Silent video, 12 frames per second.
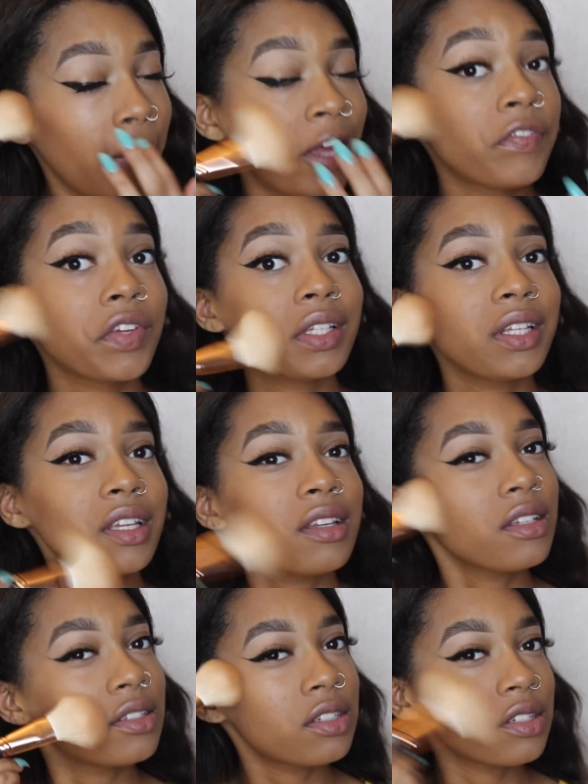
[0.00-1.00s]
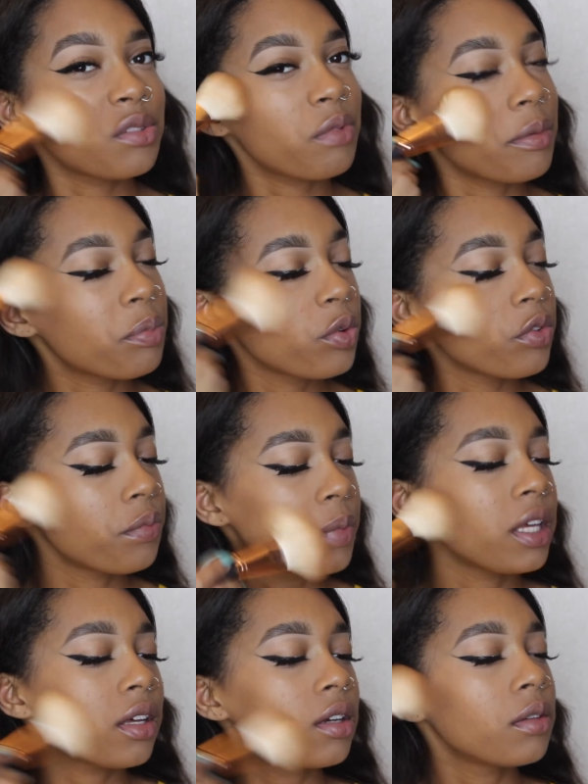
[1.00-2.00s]
If you're looking into sweat proof
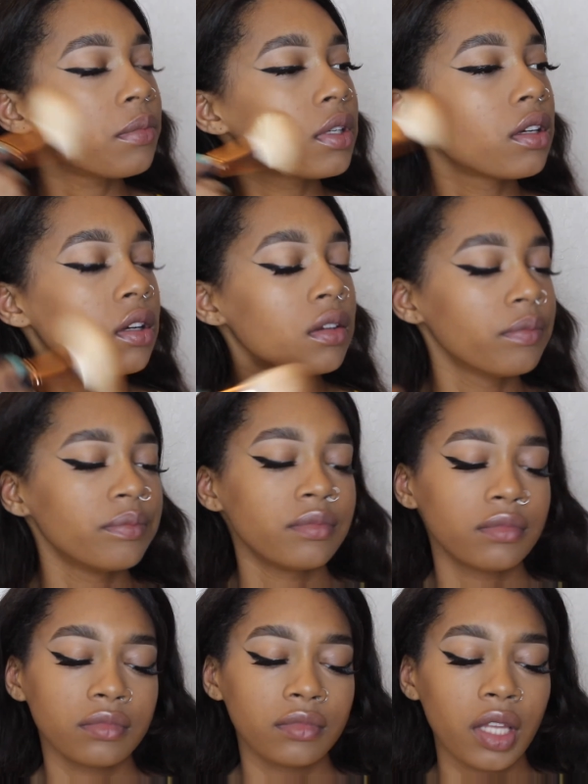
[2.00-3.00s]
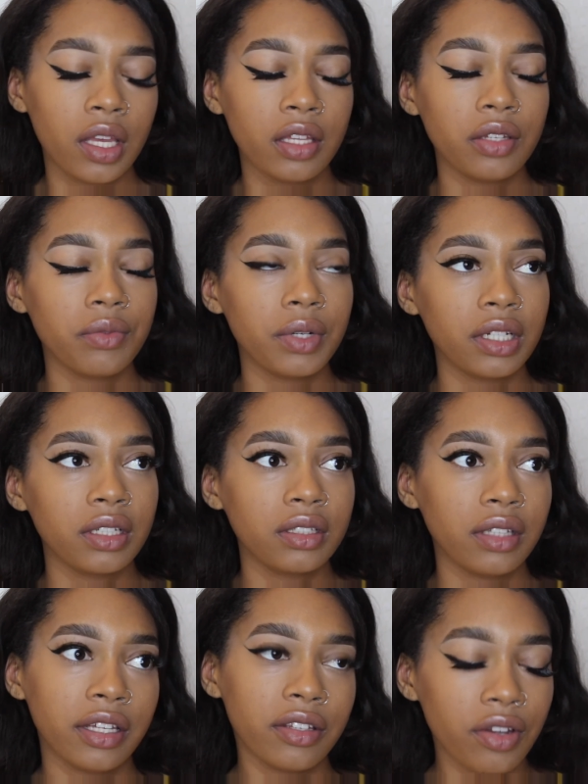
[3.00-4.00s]
makeup and you want
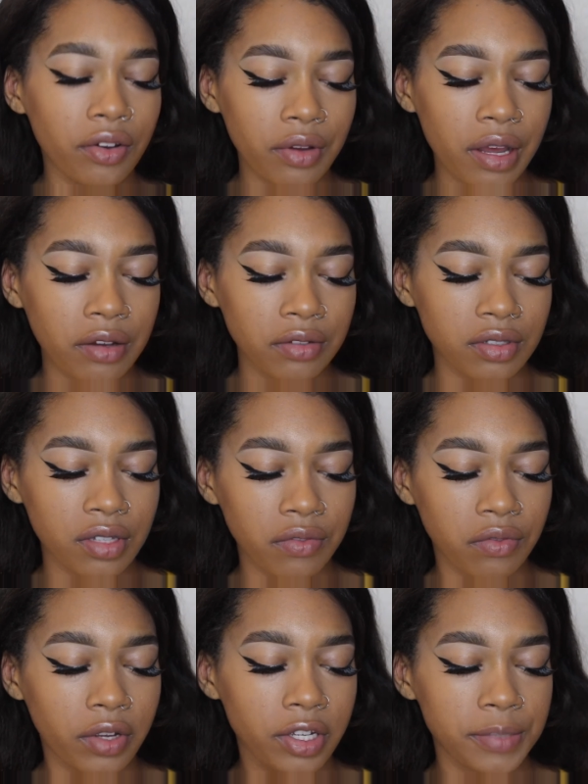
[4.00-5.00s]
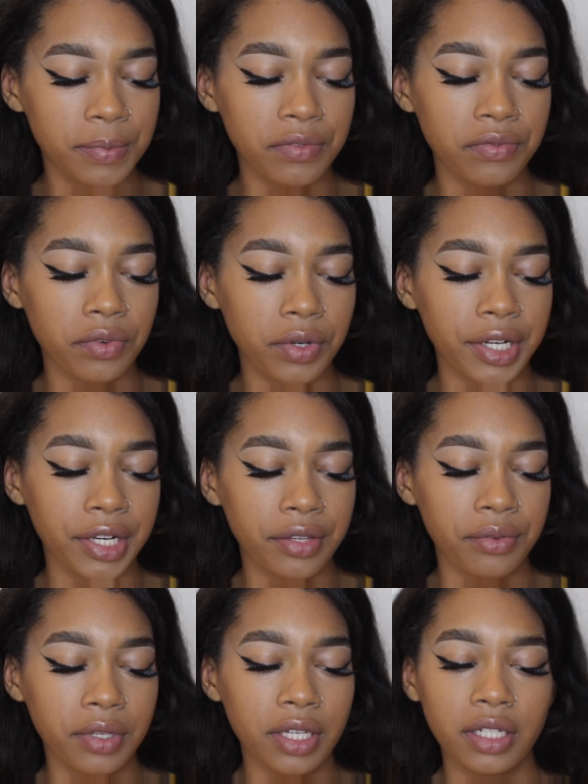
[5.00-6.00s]
to like know how stuff works before
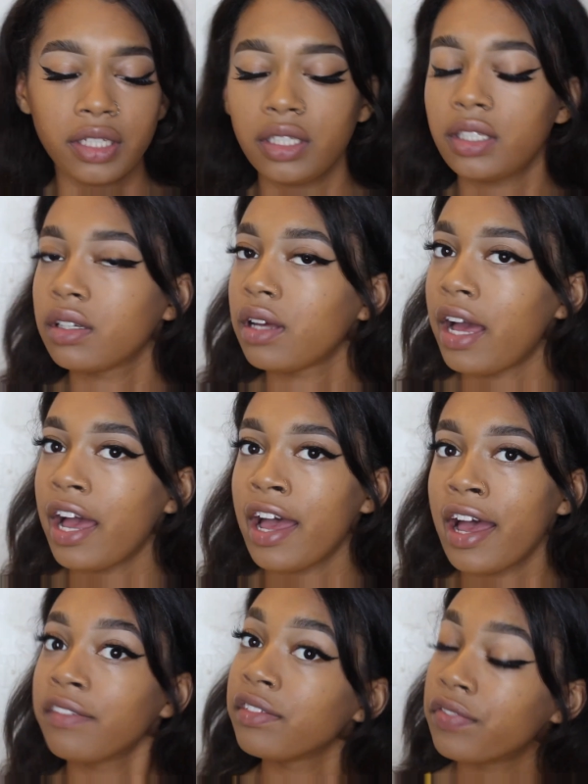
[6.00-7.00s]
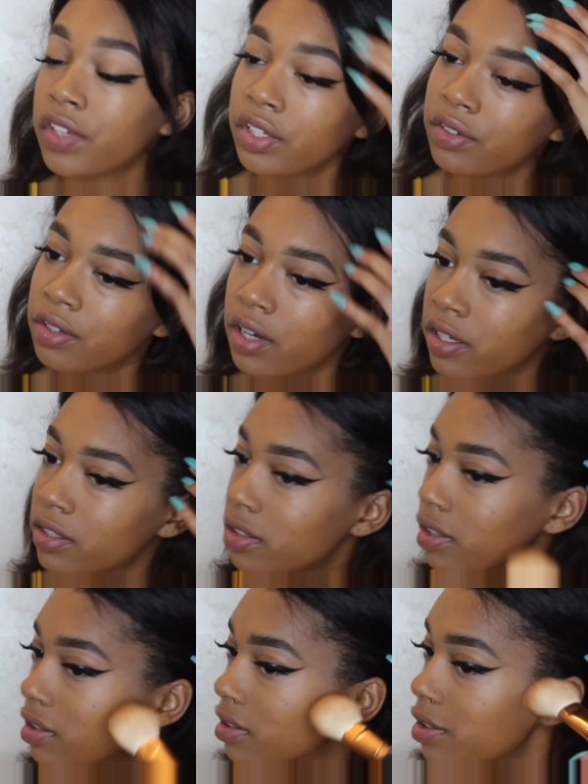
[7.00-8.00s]
you get it, I have a video
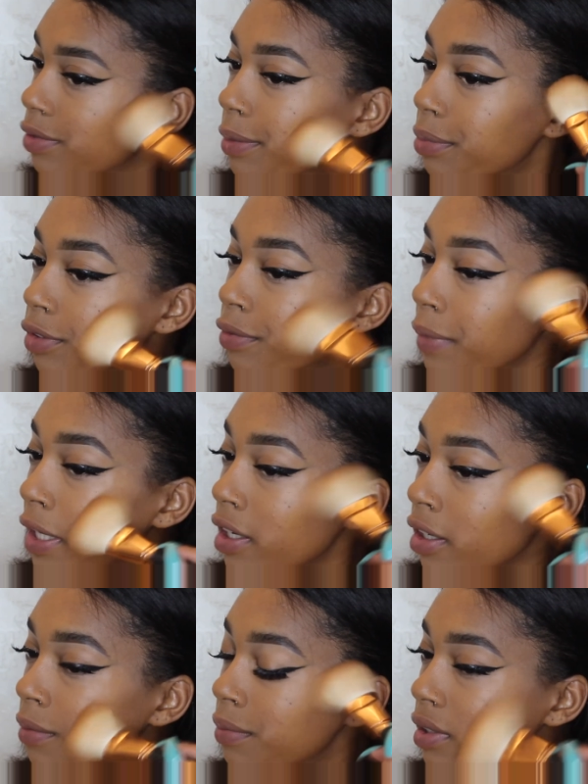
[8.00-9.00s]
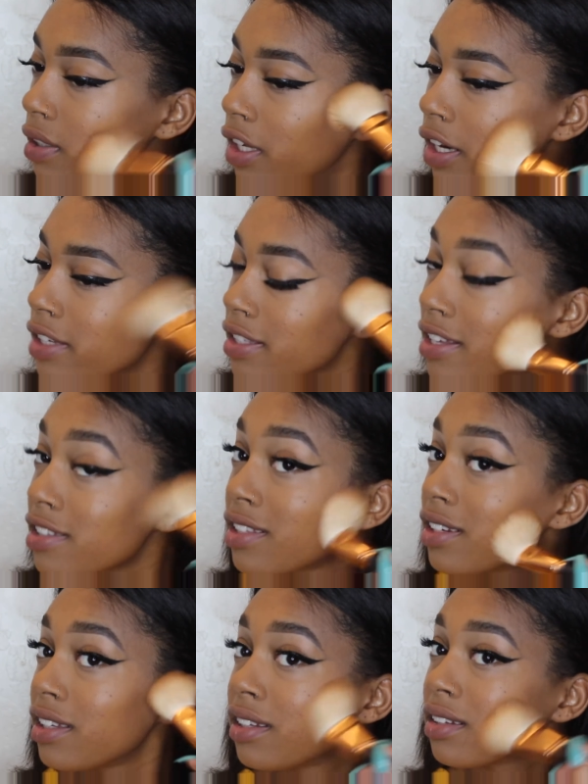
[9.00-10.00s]
on sweat proof makeup and I
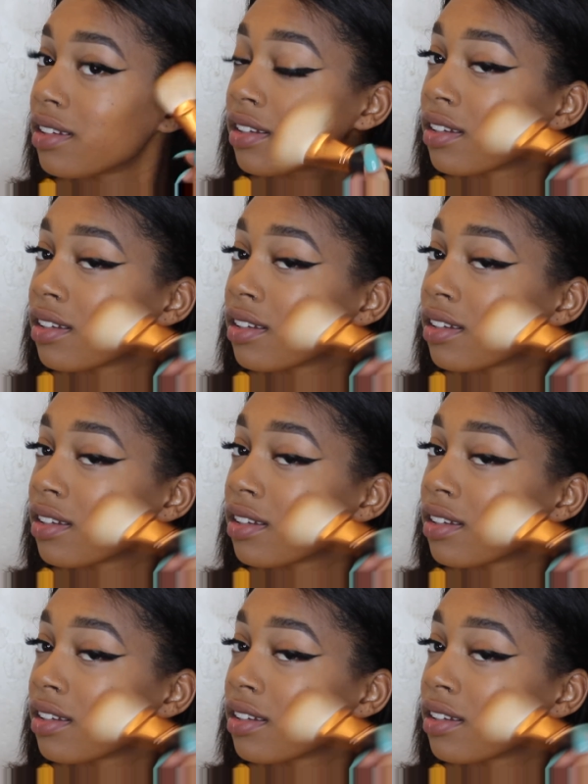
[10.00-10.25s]
tested it.